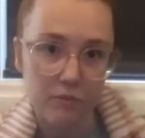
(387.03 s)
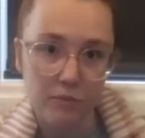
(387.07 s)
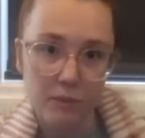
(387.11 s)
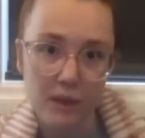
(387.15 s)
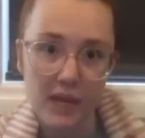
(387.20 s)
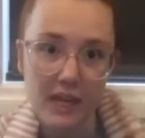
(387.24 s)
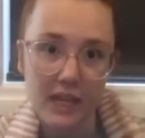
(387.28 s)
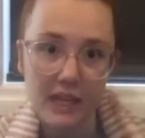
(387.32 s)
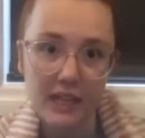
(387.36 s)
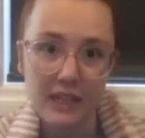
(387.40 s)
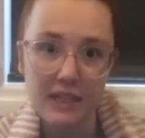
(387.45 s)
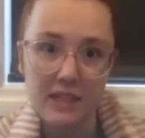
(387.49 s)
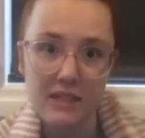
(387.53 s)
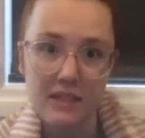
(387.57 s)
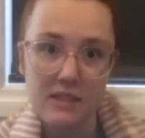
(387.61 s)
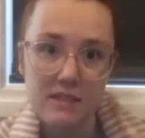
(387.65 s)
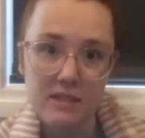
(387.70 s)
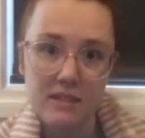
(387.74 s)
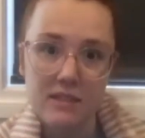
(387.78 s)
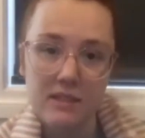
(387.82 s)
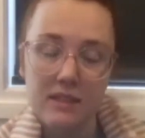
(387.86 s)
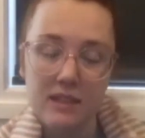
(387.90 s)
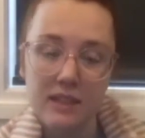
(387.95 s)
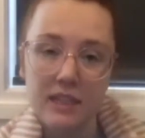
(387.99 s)
being in
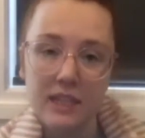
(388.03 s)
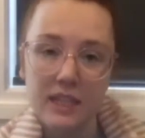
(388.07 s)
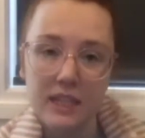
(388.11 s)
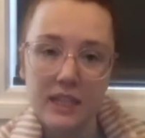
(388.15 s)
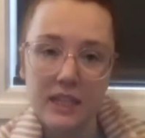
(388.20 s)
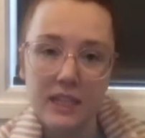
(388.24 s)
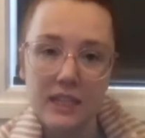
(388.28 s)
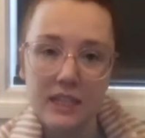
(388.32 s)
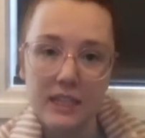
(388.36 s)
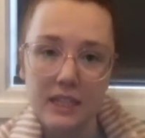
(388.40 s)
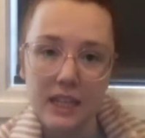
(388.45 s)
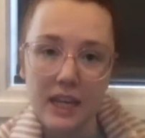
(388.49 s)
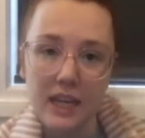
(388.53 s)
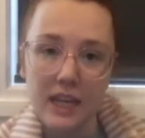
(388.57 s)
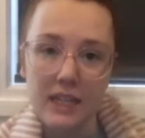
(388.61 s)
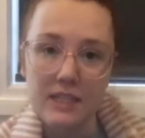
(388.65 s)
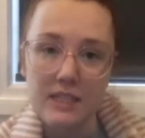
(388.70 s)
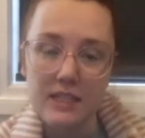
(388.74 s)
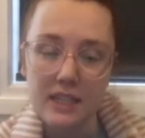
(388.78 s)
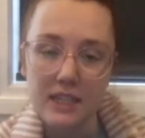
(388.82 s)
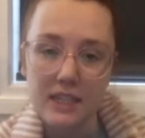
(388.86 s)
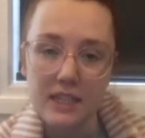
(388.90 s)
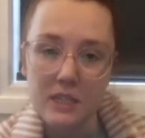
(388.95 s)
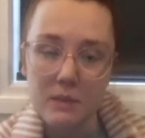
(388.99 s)
this. Yeah,
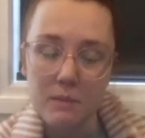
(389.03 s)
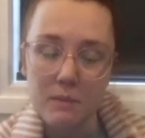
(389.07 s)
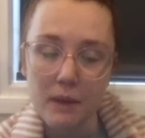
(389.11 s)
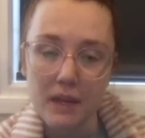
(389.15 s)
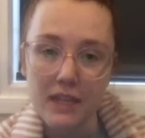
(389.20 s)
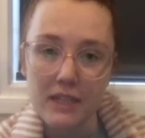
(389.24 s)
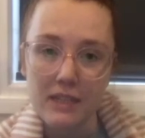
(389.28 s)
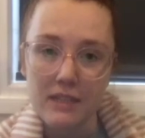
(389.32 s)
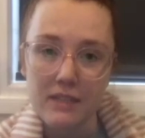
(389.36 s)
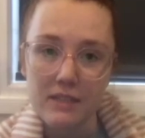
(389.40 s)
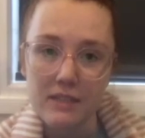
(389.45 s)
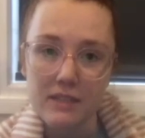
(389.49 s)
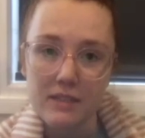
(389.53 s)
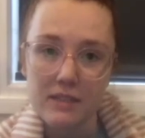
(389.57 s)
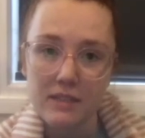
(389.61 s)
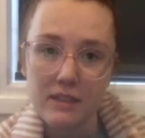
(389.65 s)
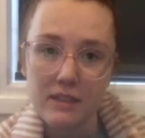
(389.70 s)
it's that space.